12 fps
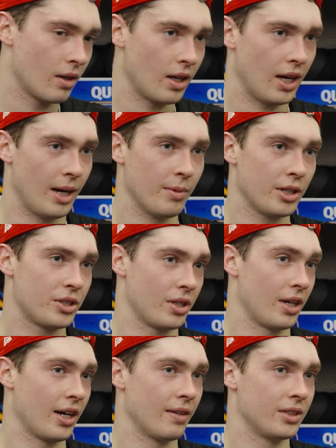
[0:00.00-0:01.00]
I'm not sure.
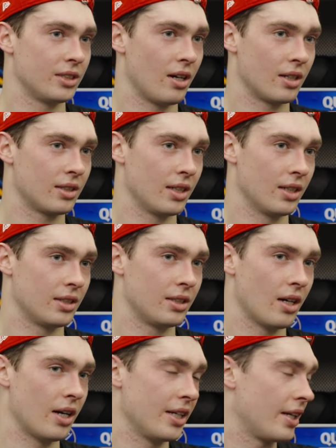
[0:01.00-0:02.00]
I'm going to have to talk to
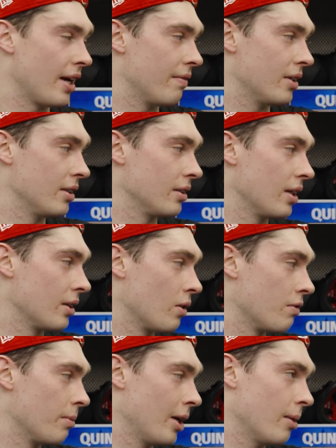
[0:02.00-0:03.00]
Donnie and Kevin and go
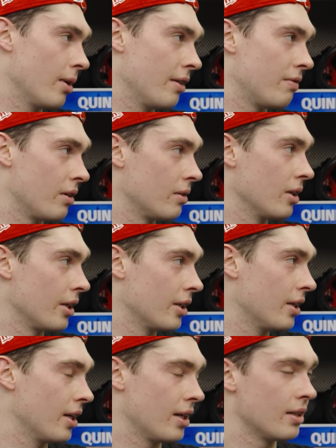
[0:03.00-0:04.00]
from there, but I felt really
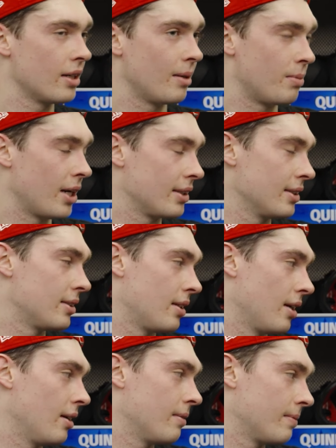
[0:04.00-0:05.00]
good at practice
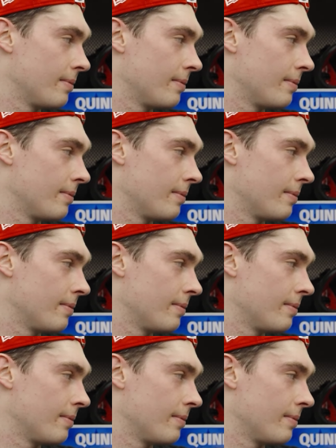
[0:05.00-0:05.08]
today.